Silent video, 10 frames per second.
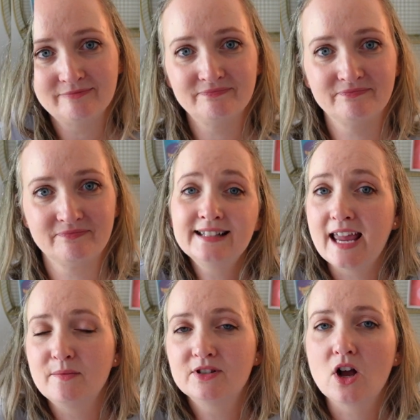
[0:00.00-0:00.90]
The next
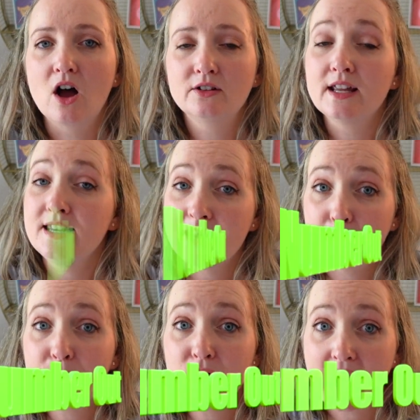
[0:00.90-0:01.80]
game is called
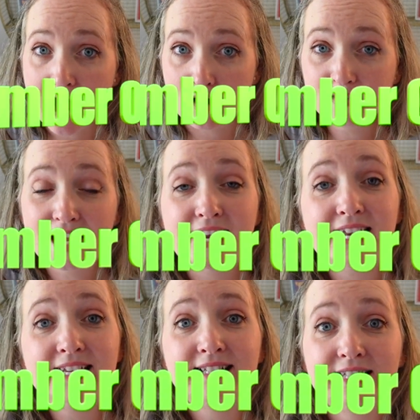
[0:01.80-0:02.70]
Number Out, and it
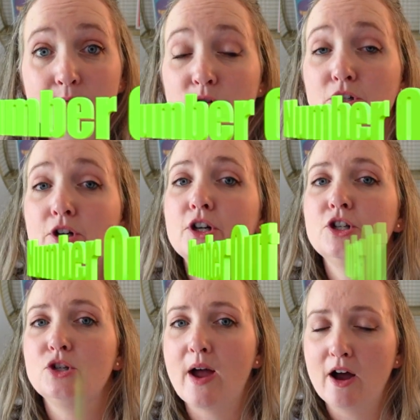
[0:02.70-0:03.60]
is similar
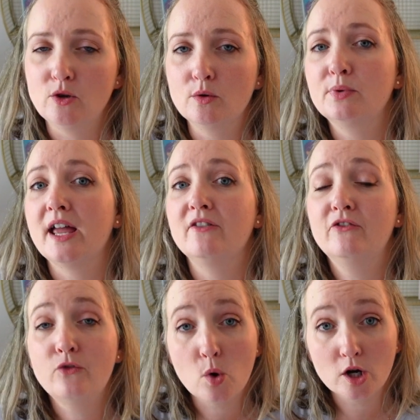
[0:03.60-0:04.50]
to how you would play
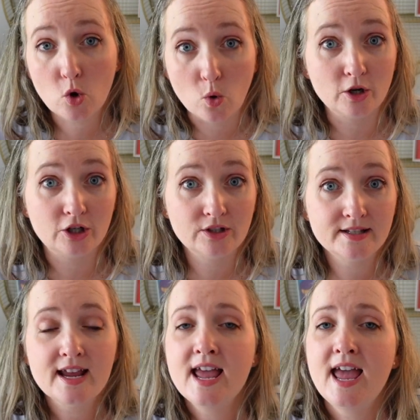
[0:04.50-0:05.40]
Four Corners,
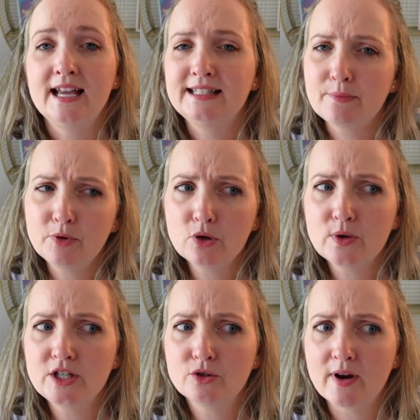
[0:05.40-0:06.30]
except you're going to